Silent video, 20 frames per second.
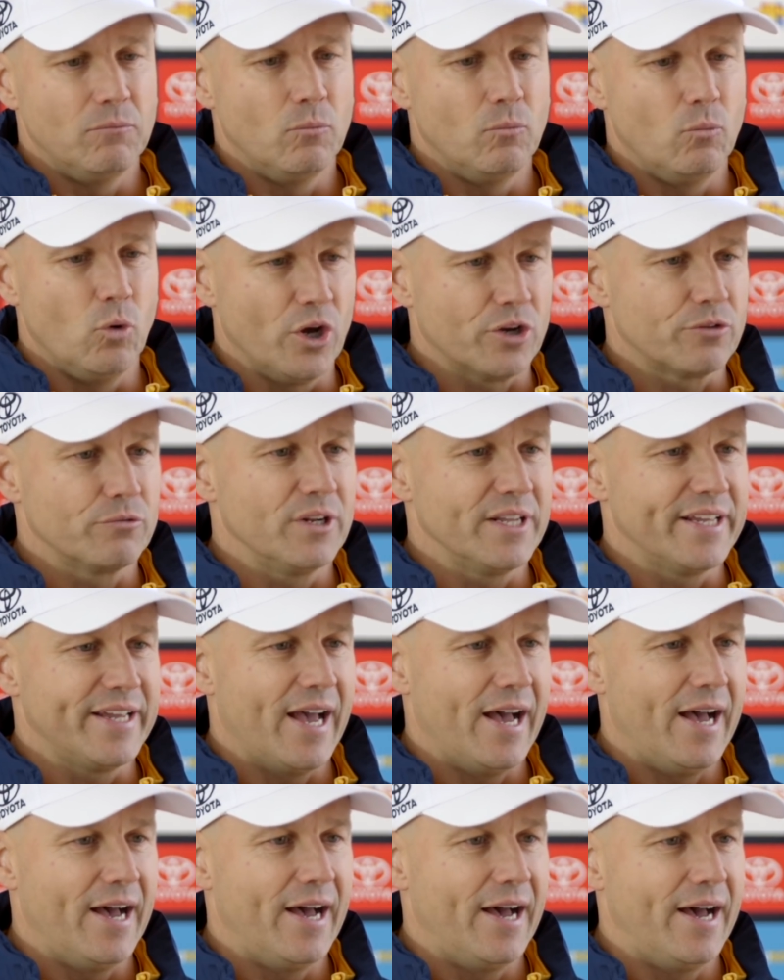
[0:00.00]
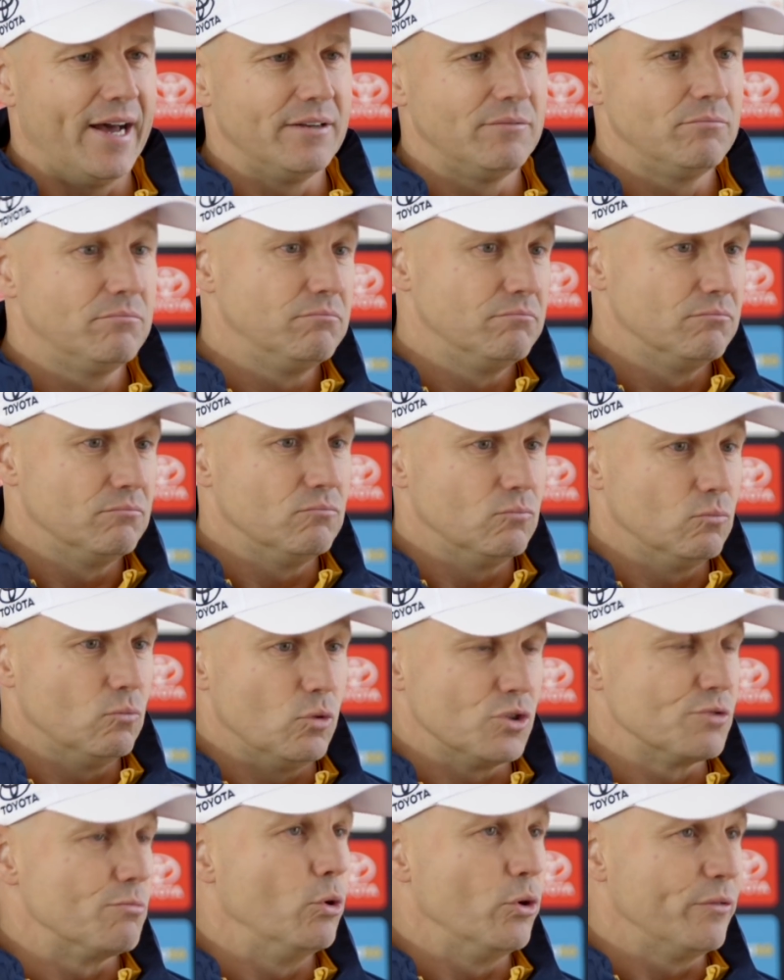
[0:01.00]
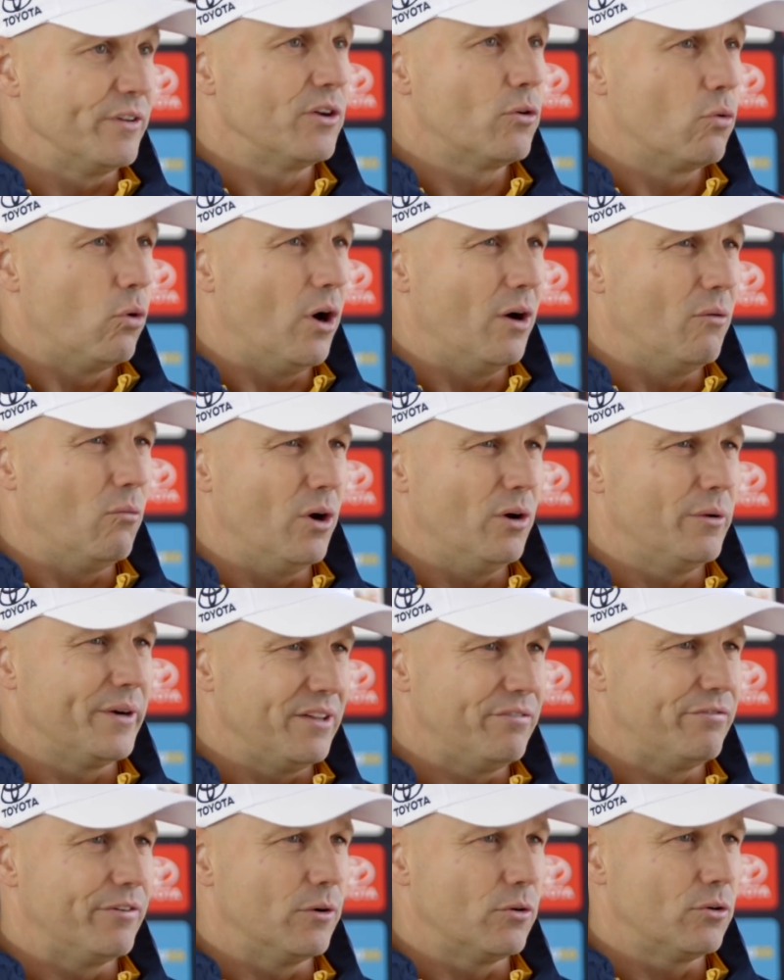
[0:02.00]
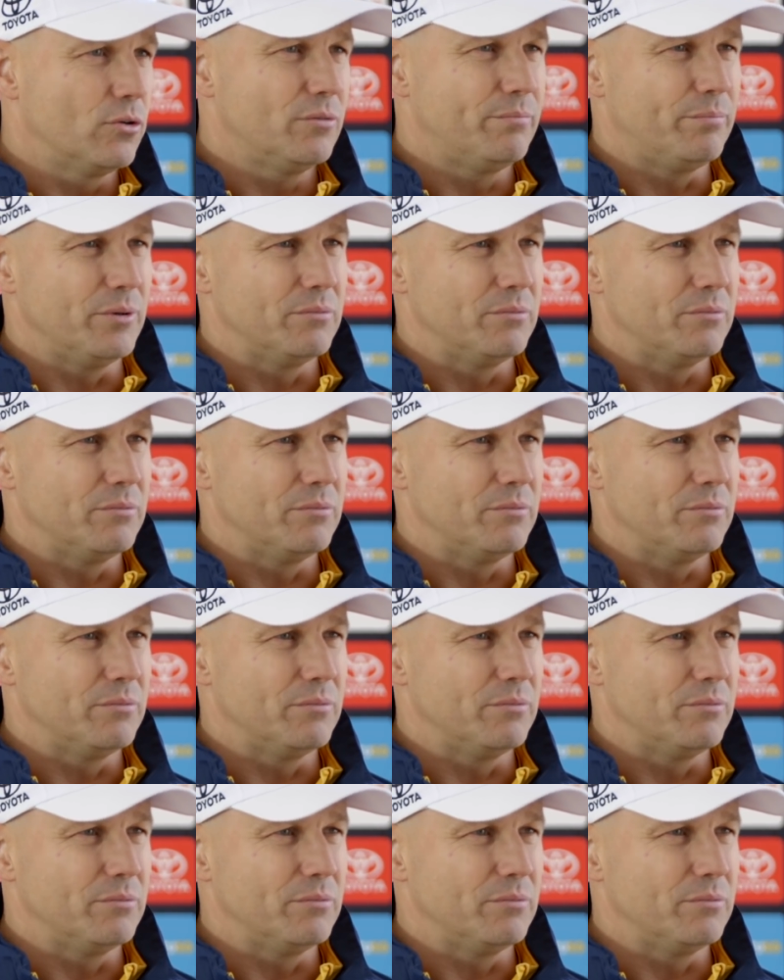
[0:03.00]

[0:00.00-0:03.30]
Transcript: worked really hard, was moving quite well, and he felt good.